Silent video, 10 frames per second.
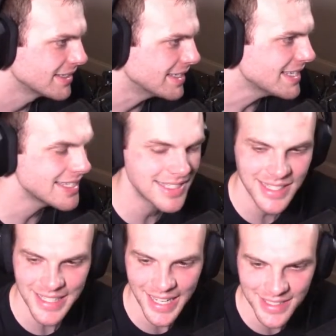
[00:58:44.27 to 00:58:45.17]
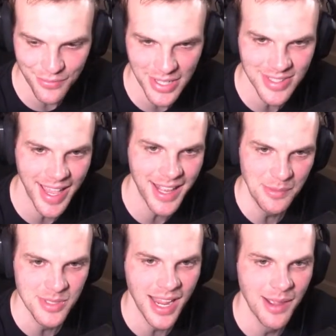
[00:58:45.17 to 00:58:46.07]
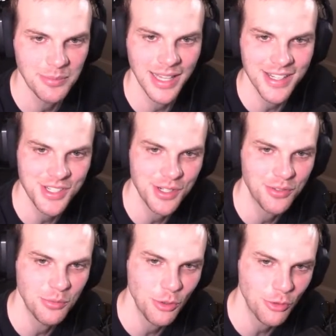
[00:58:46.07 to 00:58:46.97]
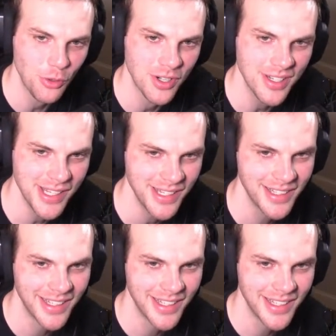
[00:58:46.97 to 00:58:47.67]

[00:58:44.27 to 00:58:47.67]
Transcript: He got a Devontae Adams comp last year from LaFleur, didn't he?